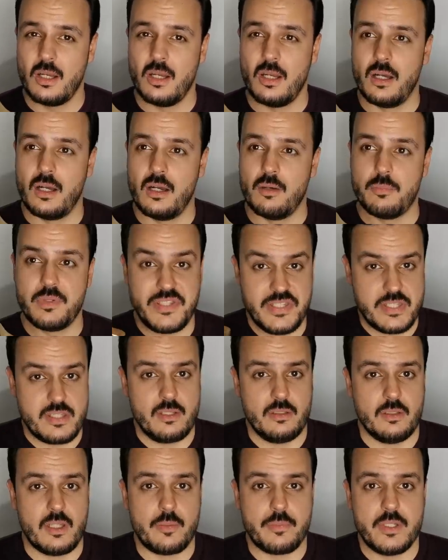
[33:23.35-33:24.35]
uh, but
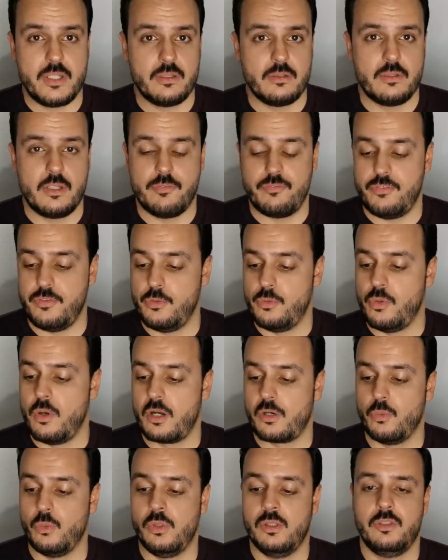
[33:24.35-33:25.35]
still i mean if you
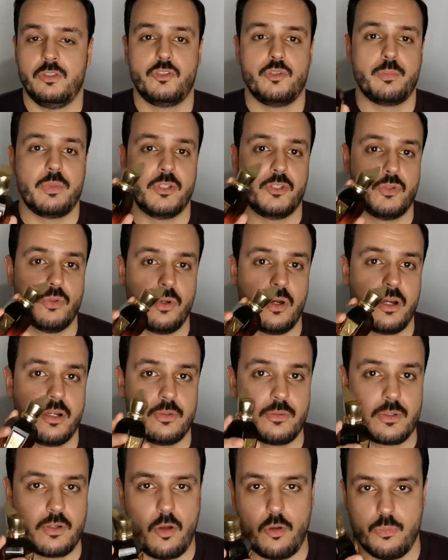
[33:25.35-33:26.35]
are willing to pay
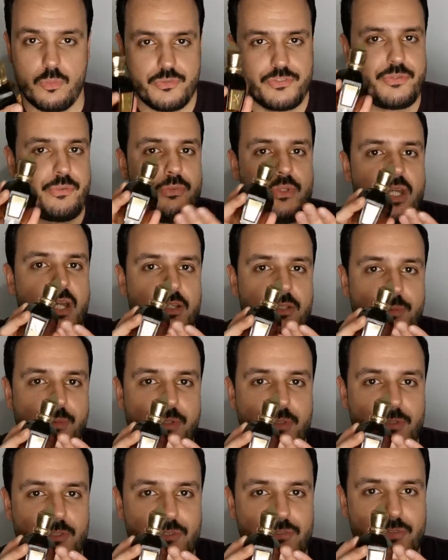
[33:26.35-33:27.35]
200 almost 300
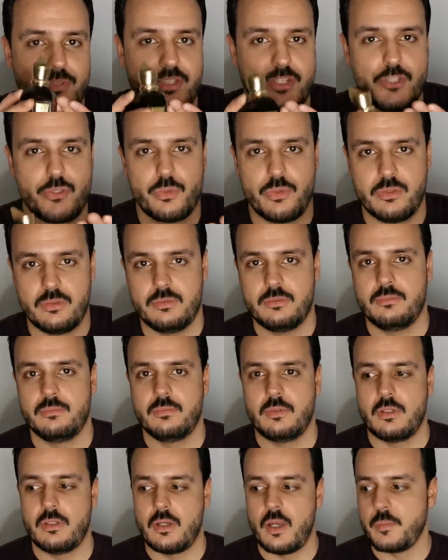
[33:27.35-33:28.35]
euros for this one
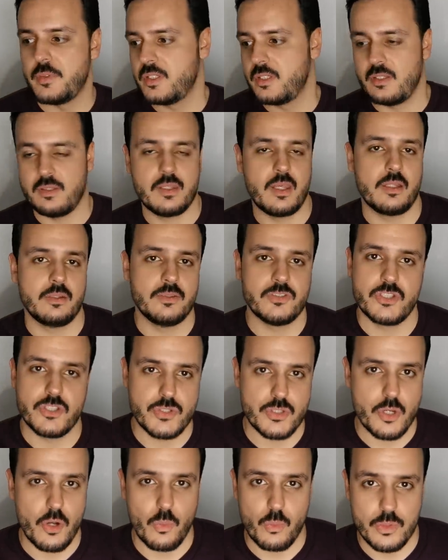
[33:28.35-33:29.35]
i mean then
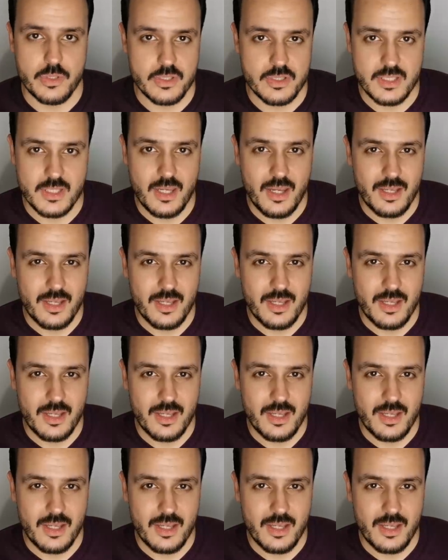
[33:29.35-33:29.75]
just go with